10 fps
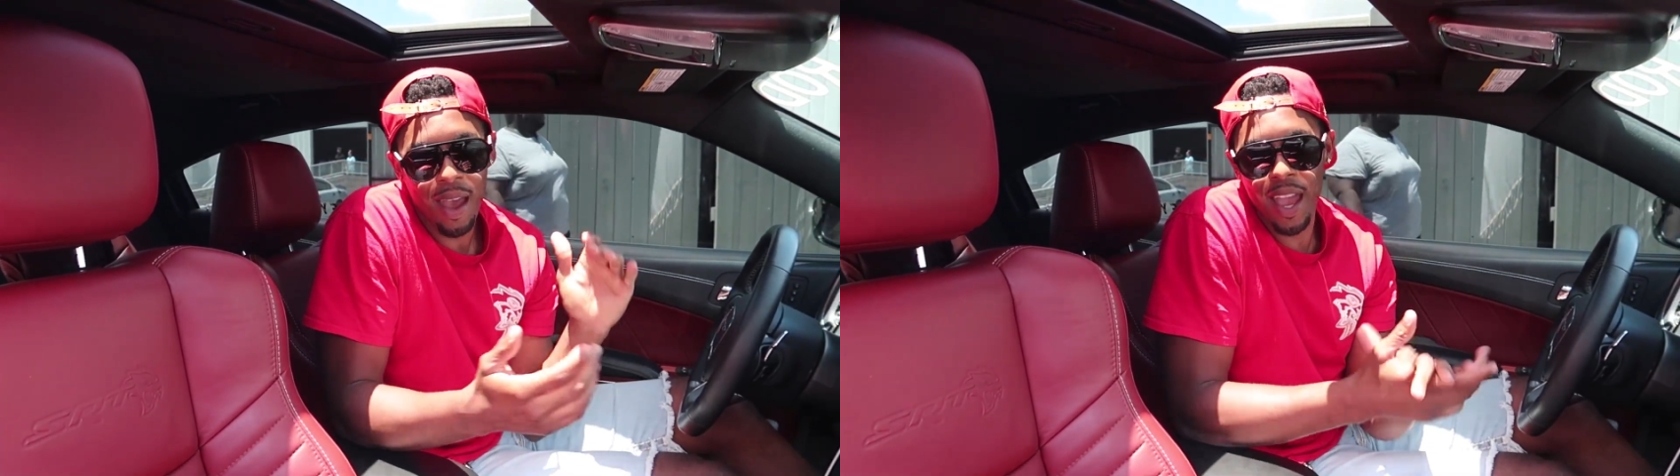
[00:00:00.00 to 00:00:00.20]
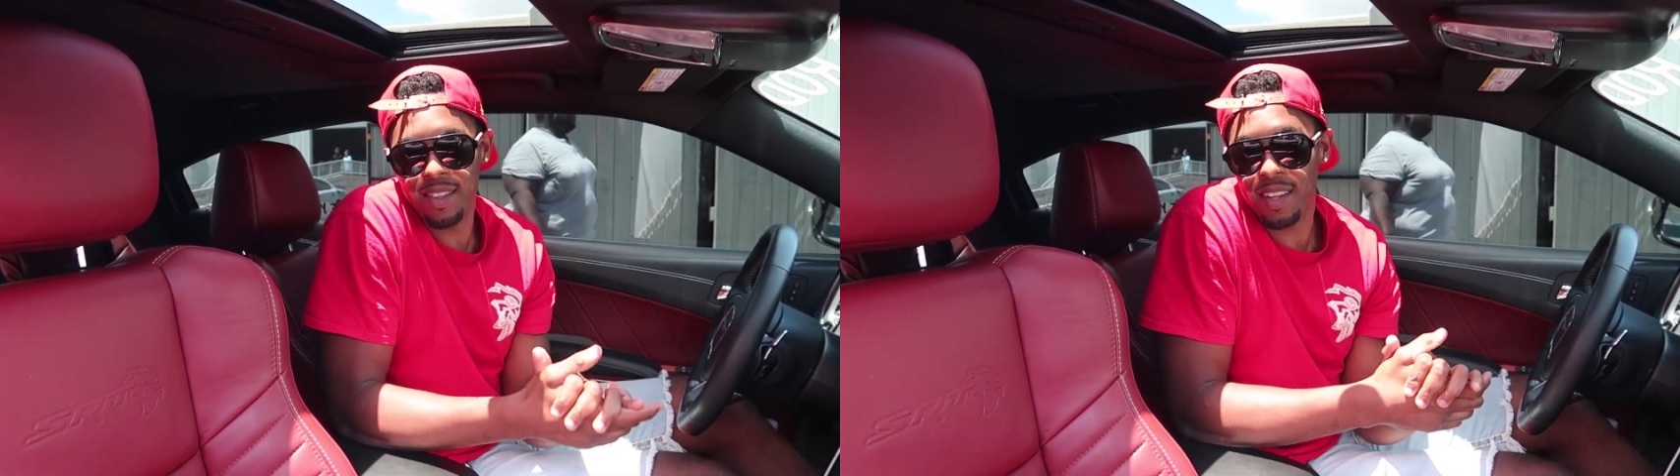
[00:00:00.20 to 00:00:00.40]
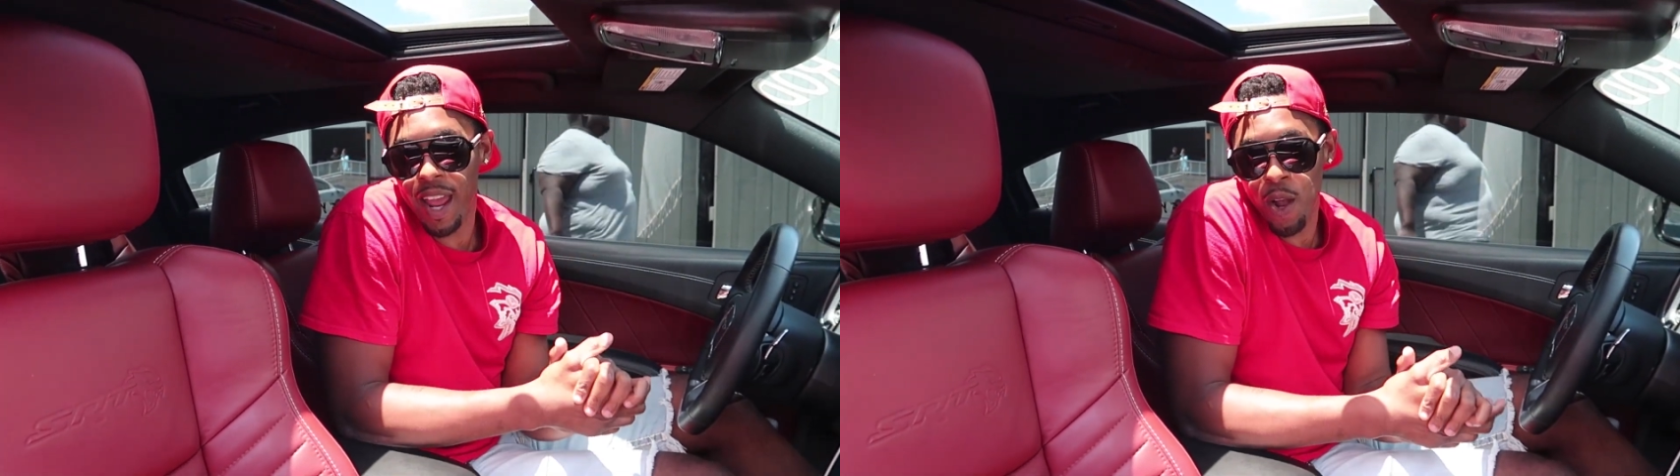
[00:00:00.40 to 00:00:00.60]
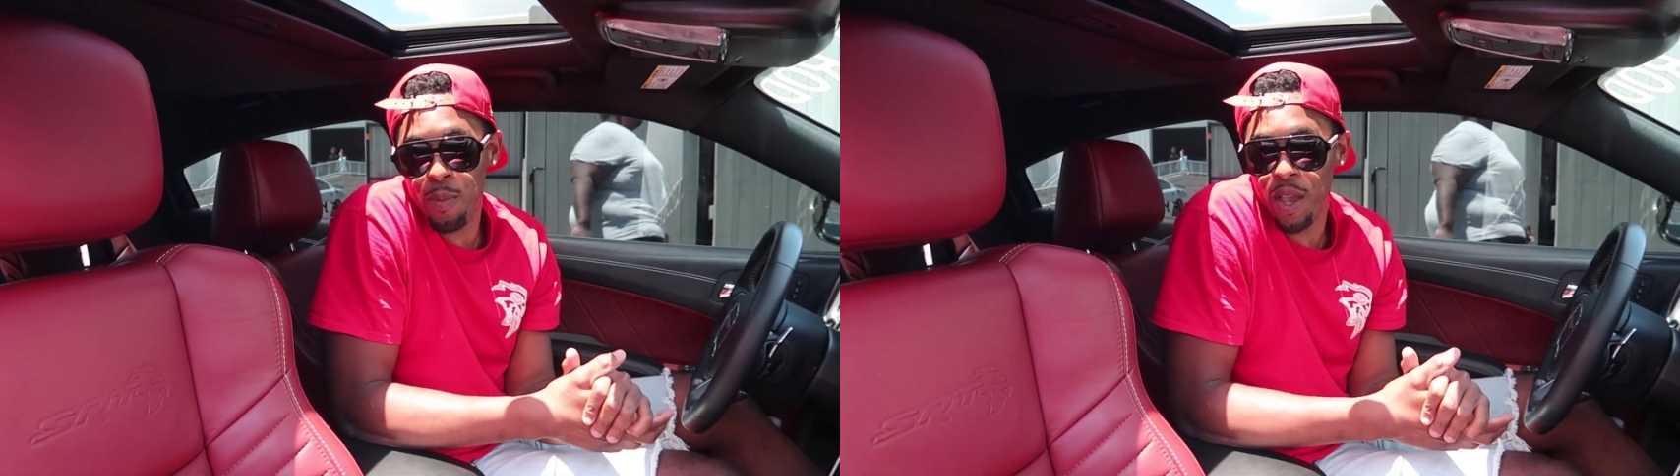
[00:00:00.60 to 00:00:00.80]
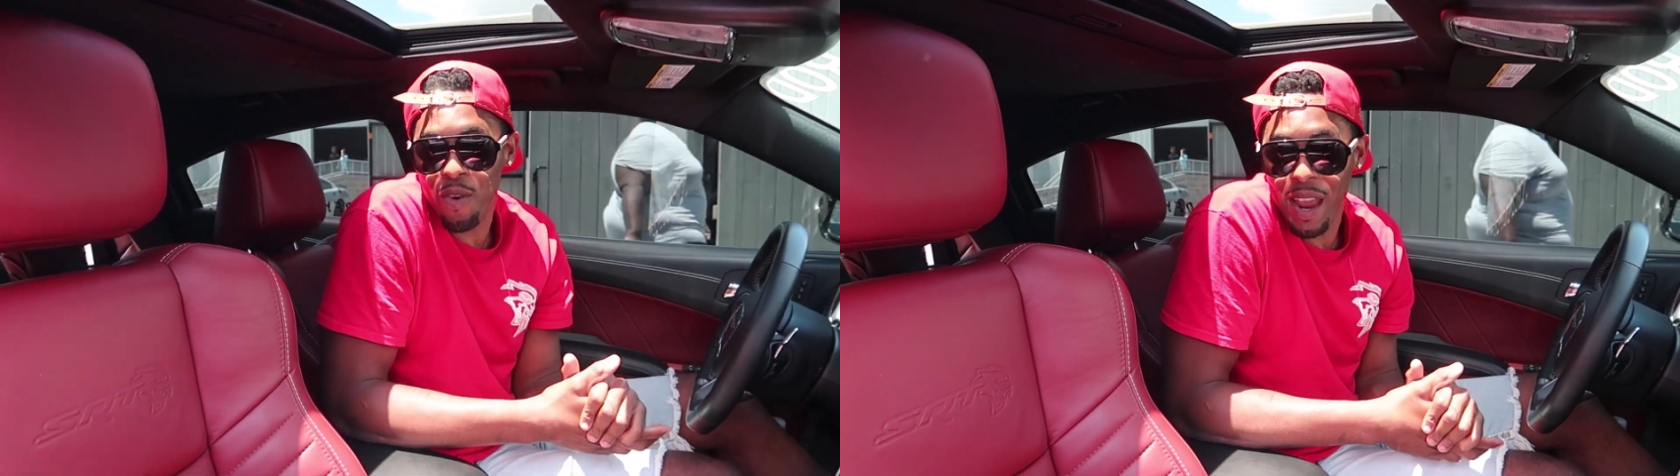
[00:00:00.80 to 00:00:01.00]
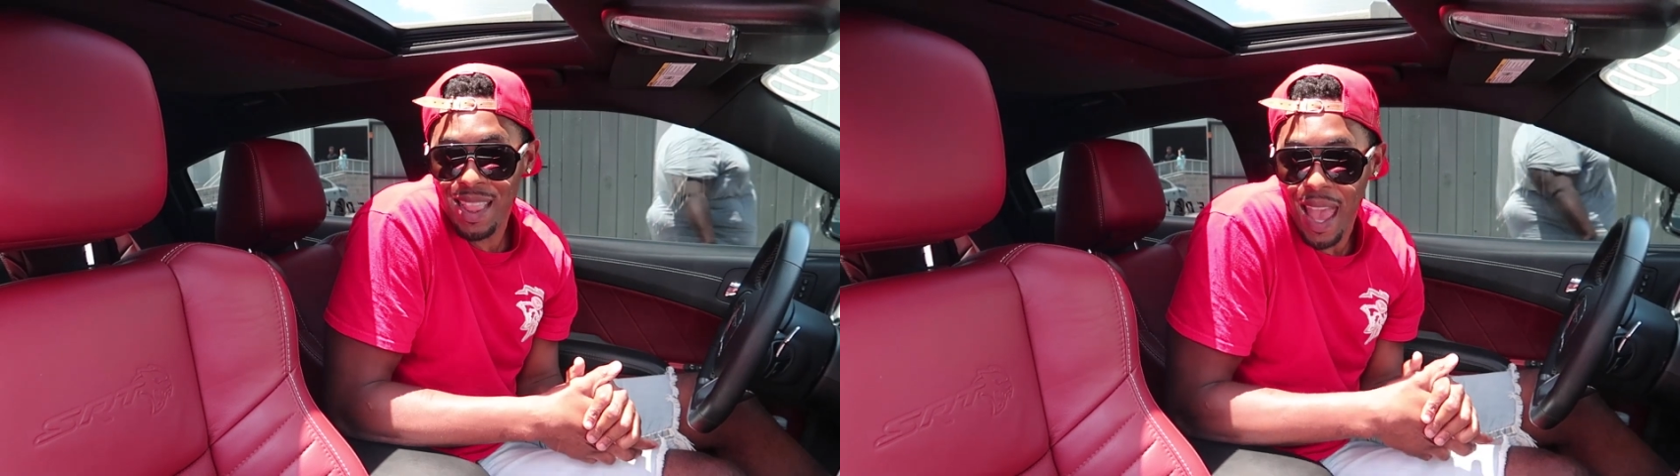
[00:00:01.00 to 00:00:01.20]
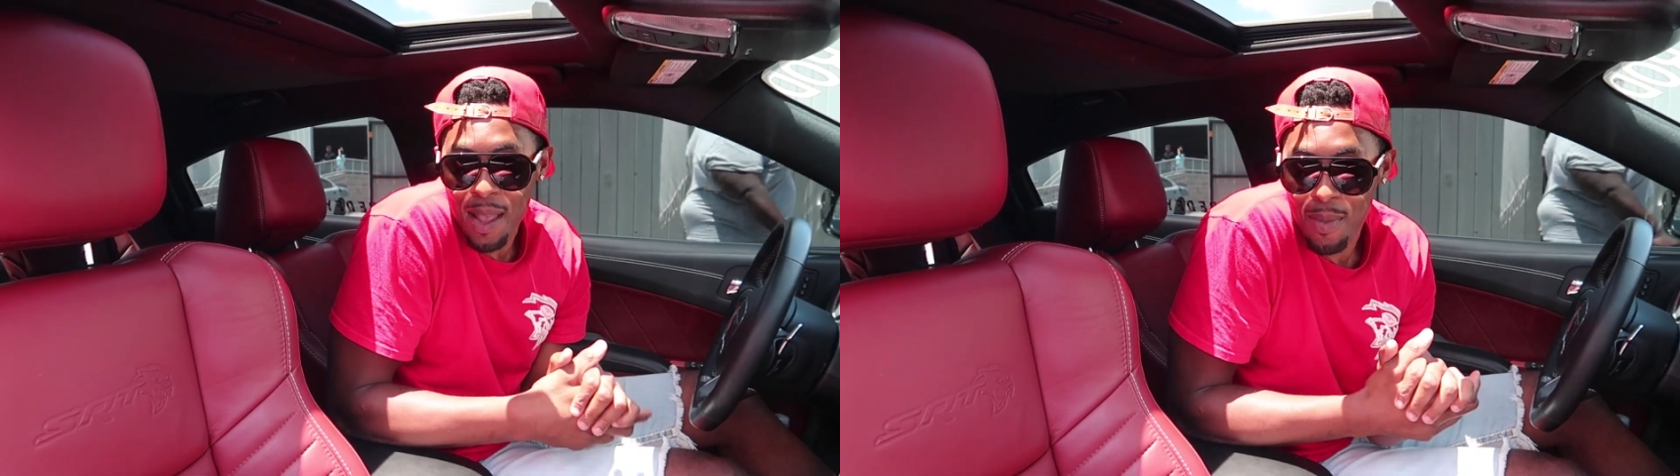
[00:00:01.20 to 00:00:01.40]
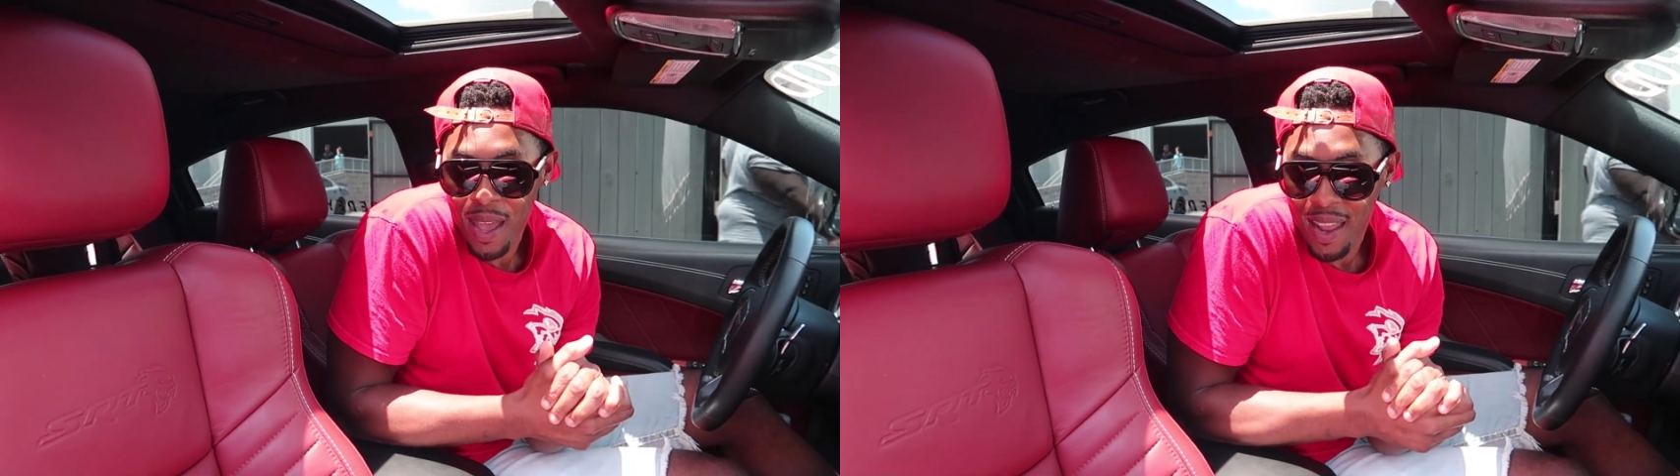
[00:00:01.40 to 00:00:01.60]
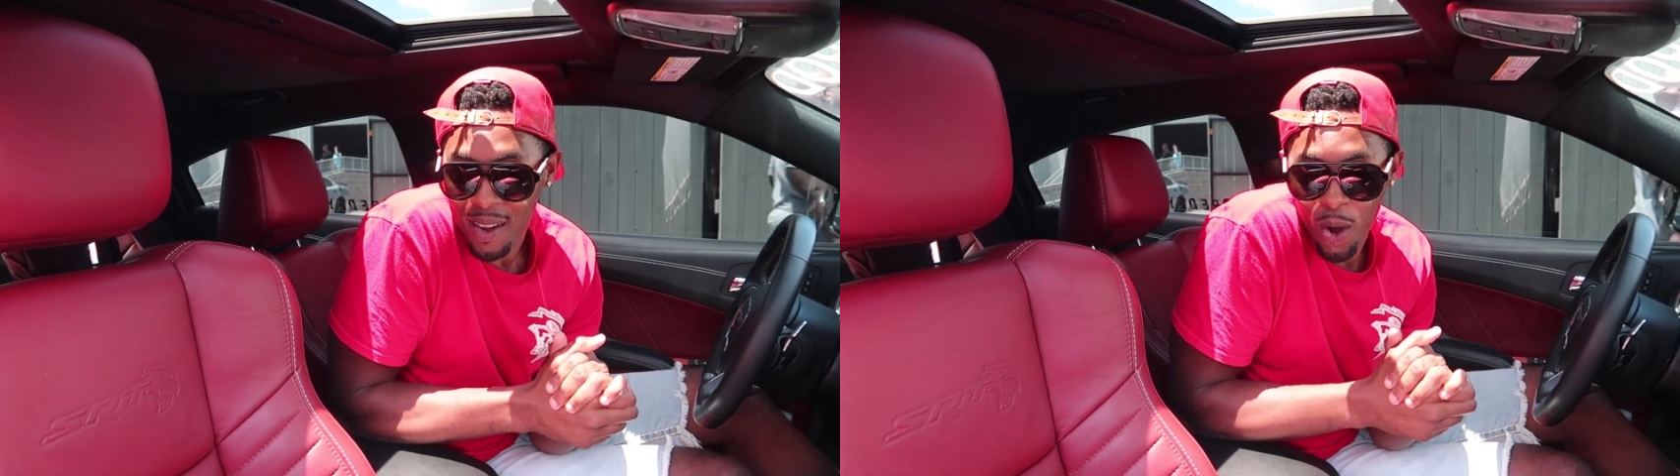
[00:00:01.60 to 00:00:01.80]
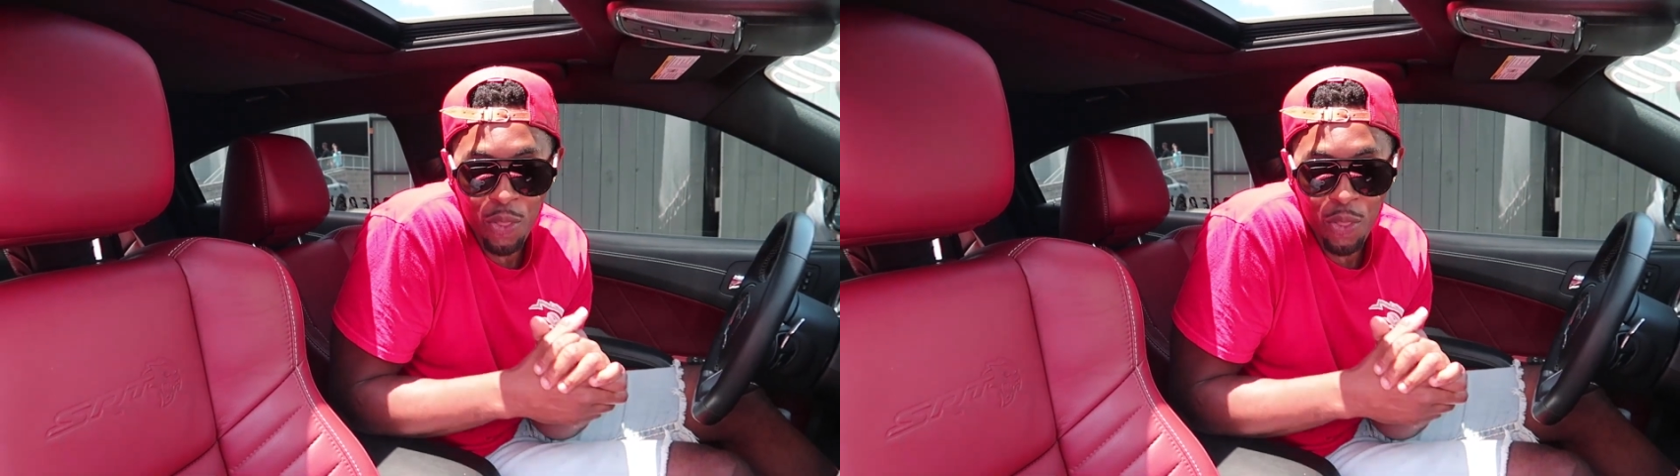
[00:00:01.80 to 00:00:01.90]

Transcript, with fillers: Hey, today gonna be a great day, man.